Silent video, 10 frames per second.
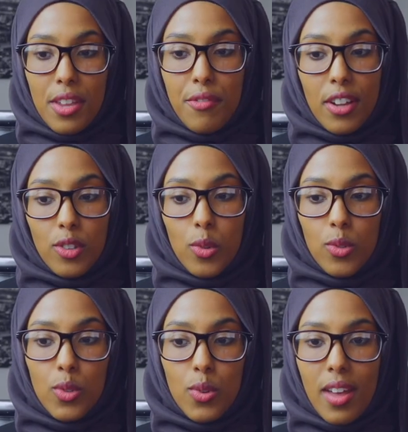If I
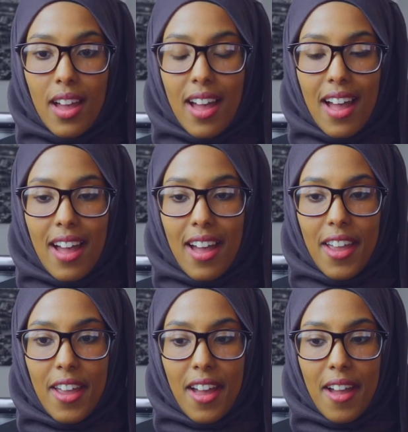don't do that,
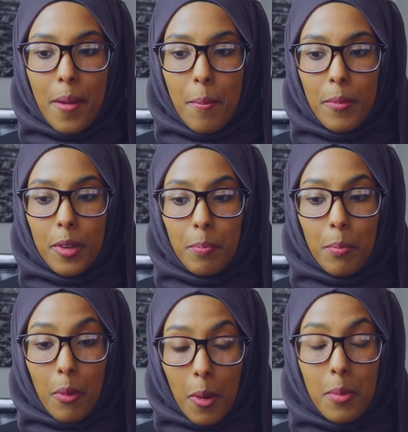I am
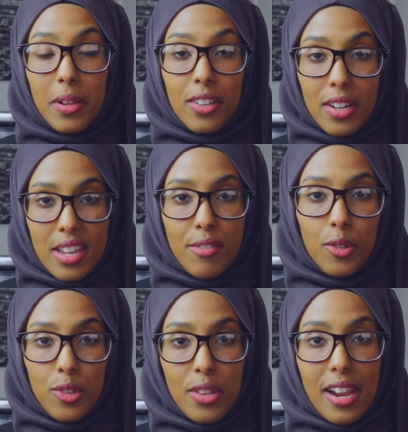probably going to leave it
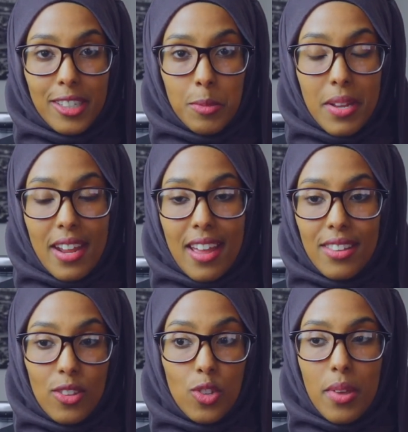until the last minute and
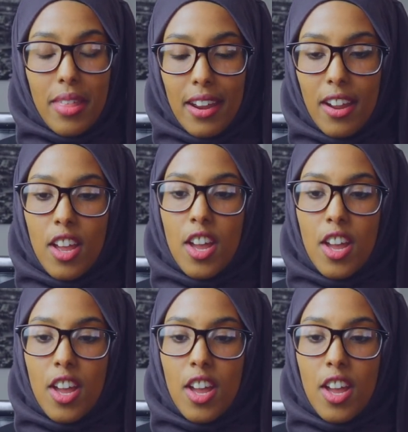then do it then.